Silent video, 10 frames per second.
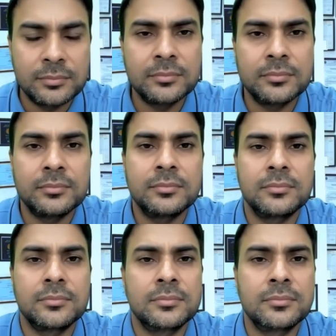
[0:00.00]

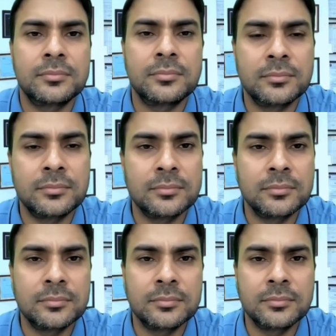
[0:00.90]

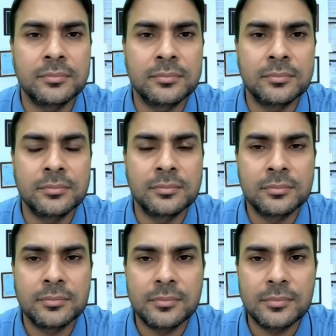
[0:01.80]

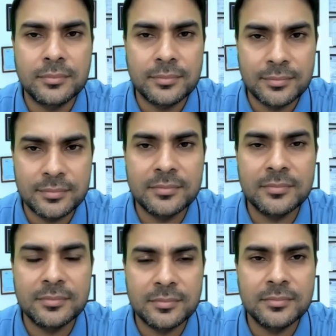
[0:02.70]

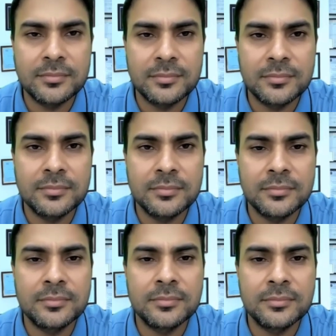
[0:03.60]

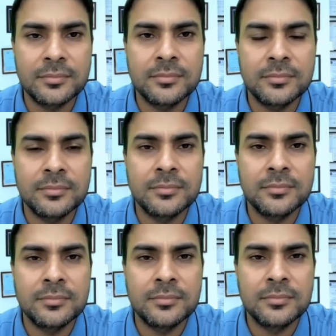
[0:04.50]

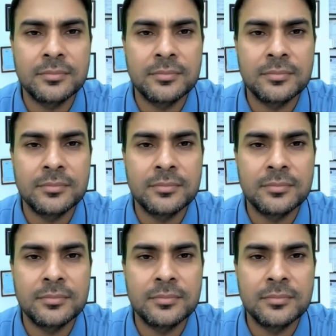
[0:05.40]
[no speech]